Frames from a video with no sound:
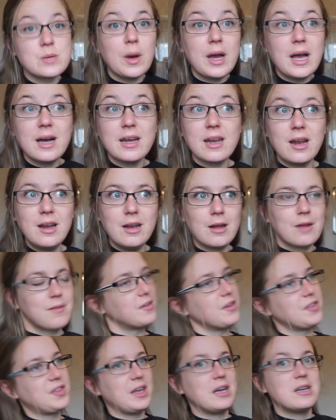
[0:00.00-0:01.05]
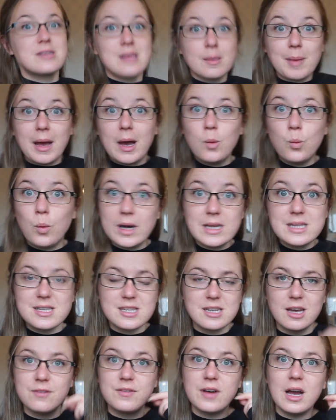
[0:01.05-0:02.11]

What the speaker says: I had a lot of good things about white stuff.